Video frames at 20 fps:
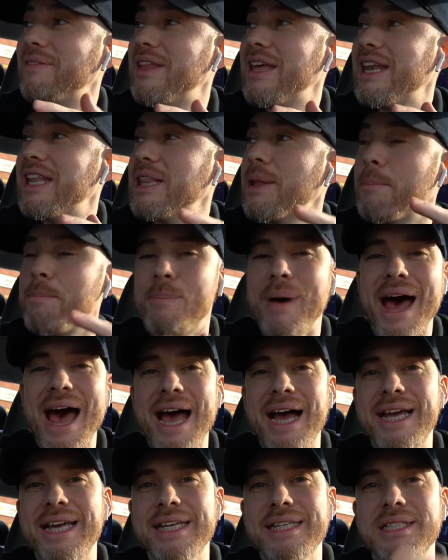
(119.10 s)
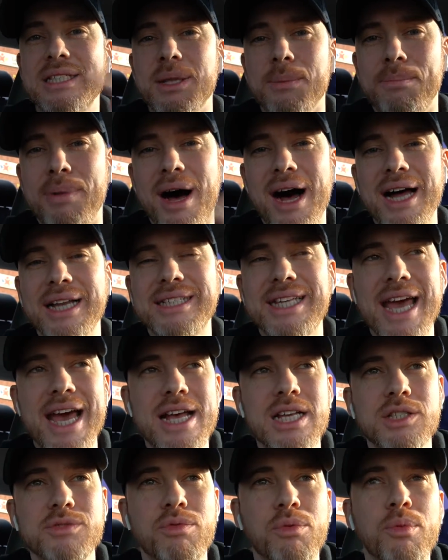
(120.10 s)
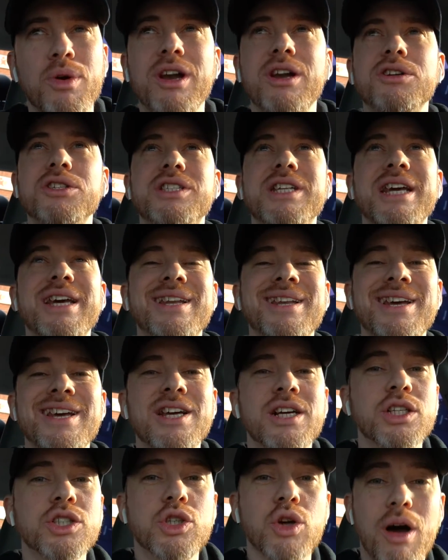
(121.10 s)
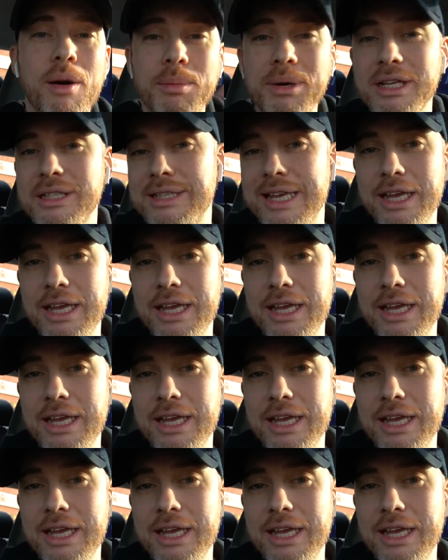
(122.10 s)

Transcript: and then in the back is the podcast, from what I understand. So I'm going to